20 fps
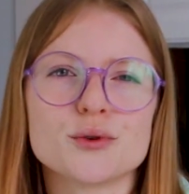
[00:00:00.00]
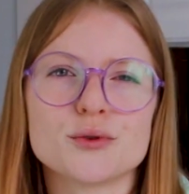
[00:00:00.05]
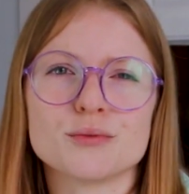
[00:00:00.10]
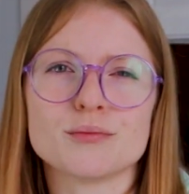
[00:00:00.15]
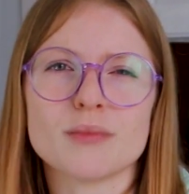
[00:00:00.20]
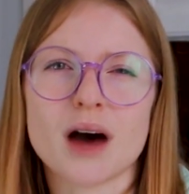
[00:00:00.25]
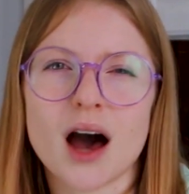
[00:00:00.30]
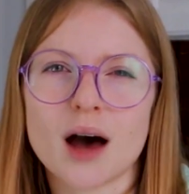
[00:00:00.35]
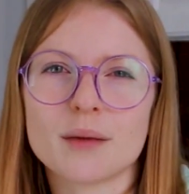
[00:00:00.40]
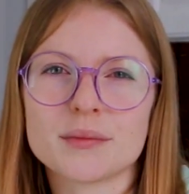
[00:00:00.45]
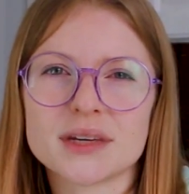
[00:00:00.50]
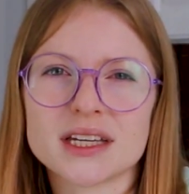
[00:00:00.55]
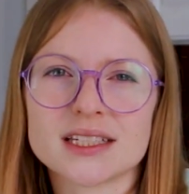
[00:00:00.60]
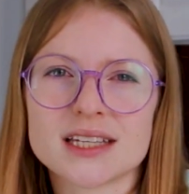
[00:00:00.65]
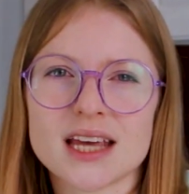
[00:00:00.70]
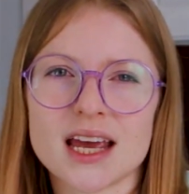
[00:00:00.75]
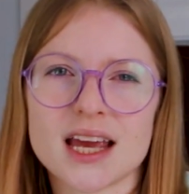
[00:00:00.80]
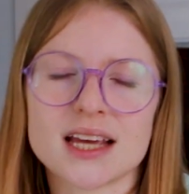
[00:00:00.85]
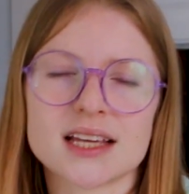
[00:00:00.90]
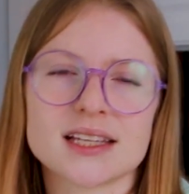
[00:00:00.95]
umami
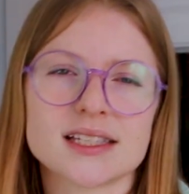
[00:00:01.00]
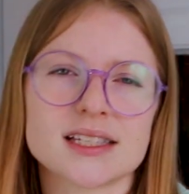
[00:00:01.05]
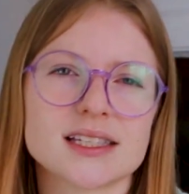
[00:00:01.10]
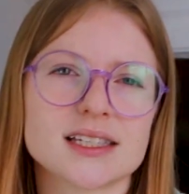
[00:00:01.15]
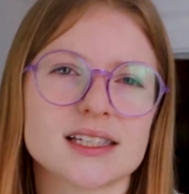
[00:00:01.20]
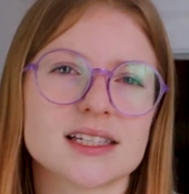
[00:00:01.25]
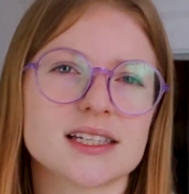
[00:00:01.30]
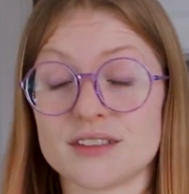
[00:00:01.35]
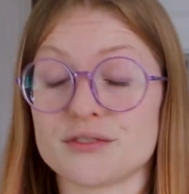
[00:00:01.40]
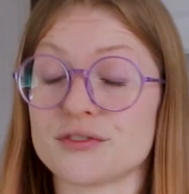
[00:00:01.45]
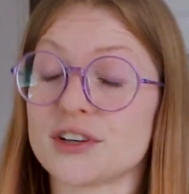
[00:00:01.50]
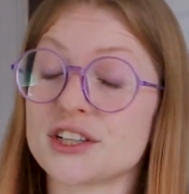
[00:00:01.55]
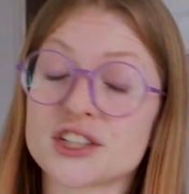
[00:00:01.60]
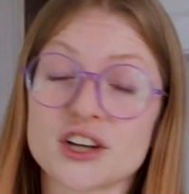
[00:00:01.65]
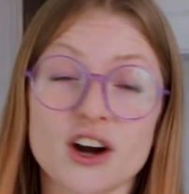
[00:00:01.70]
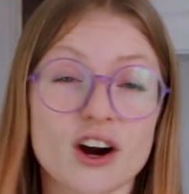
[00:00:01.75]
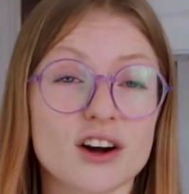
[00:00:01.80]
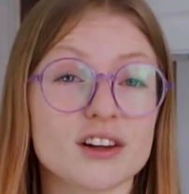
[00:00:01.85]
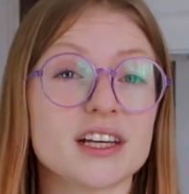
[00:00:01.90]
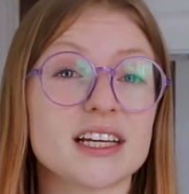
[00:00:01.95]
taste. Fresh
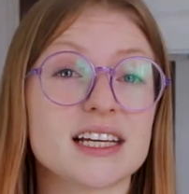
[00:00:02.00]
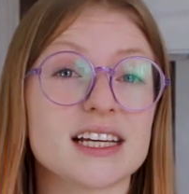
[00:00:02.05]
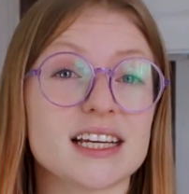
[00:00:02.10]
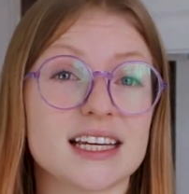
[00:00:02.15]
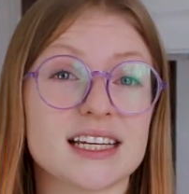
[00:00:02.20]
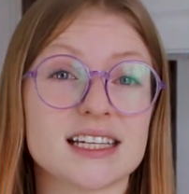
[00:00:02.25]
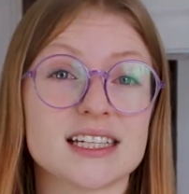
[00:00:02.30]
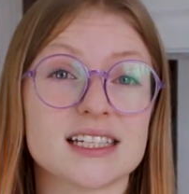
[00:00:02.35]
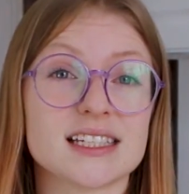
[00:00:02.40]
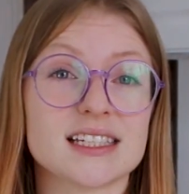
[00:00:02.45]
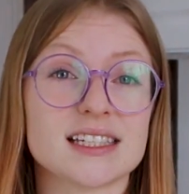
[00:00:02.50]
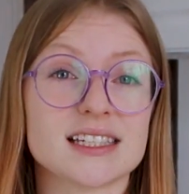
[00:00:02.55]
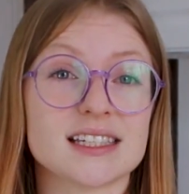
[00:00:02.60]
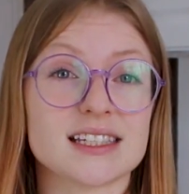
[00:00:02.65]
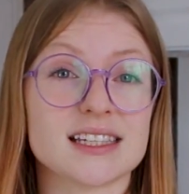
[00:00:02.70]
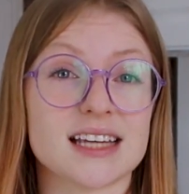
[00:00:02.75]
garlic is